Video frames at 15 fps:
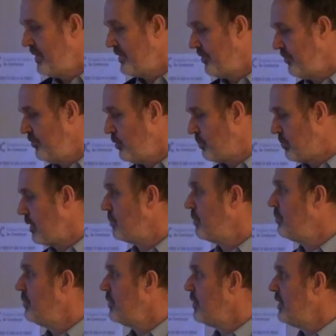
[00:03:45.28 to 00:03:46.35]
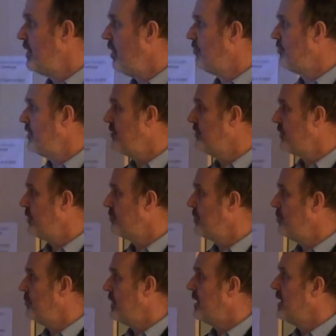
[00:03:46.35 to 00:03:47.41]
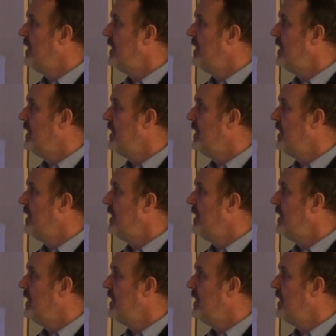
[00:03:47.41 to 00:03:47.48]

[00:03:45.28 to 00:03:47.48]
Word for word: but there's no problem of interrupting.